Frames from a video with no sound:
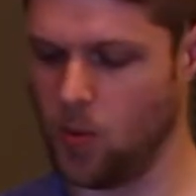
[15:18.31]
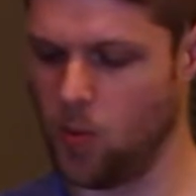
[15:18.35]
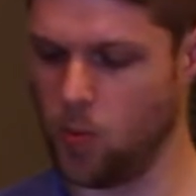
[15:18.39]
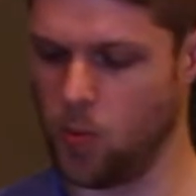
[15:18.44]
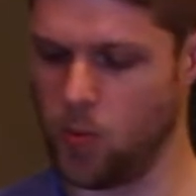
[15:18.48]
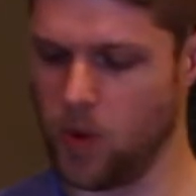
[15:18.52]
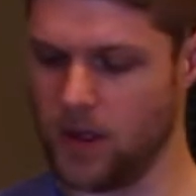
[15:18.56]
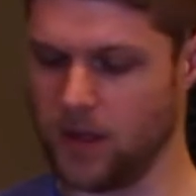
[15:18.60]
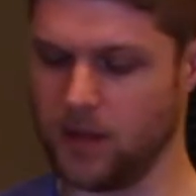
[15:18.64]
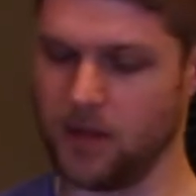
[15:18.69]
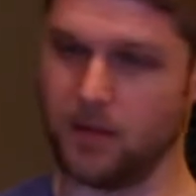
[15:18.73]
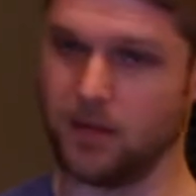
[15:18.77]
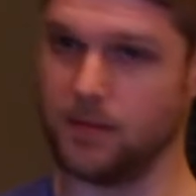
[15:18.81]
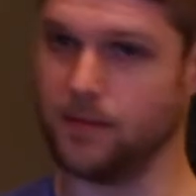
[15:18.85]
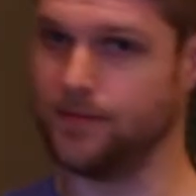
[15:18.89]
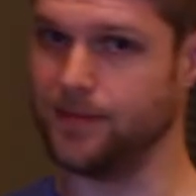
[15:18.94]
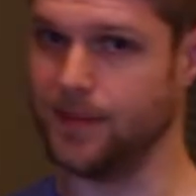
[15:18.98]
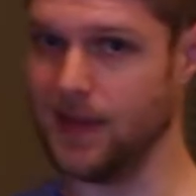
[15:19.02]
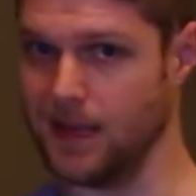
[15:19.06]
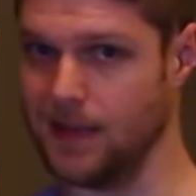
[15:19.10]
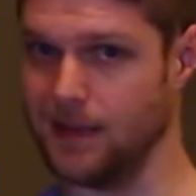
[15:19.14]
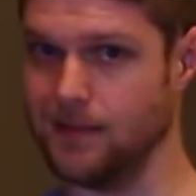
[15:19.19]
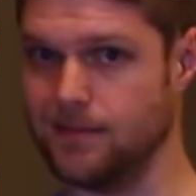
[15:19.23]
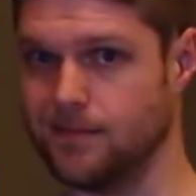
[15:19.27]
Well,
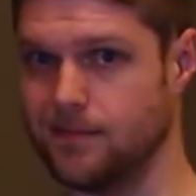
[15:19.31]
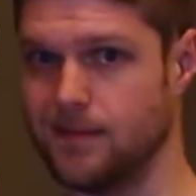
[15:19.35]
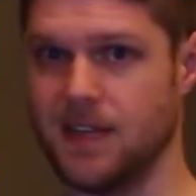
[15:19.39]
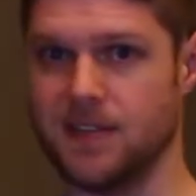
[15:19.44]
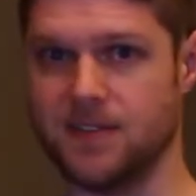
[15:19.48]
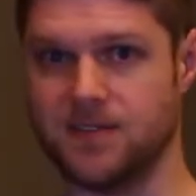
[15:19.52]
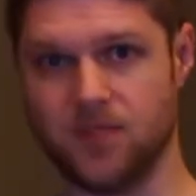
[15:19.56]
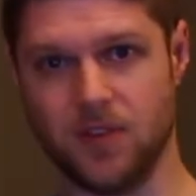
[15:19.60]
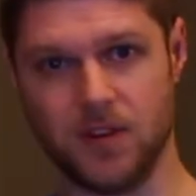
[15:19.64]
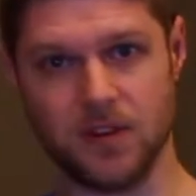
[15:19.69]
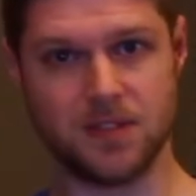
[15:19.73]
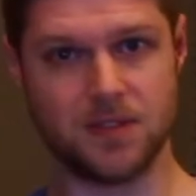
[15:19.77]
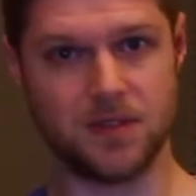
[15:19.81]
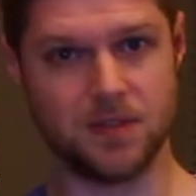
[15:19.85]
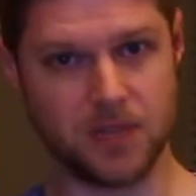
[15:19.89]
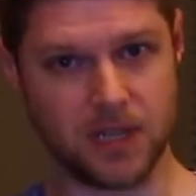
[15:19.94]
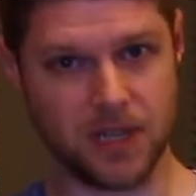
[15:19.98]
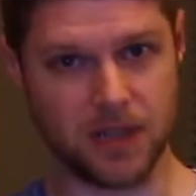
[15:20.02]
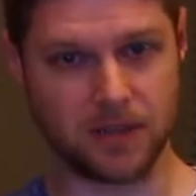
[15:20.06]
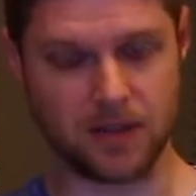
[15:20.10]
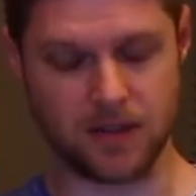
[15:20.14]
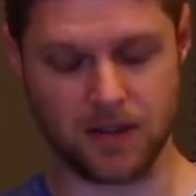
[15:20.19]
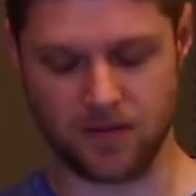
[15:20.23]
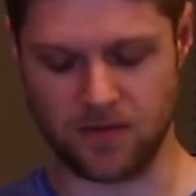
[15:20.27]
it's very
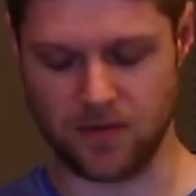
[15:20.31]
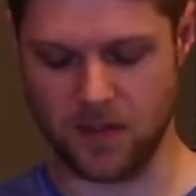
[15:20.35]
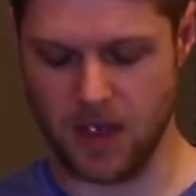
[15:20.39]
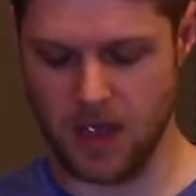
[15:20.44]
subjective.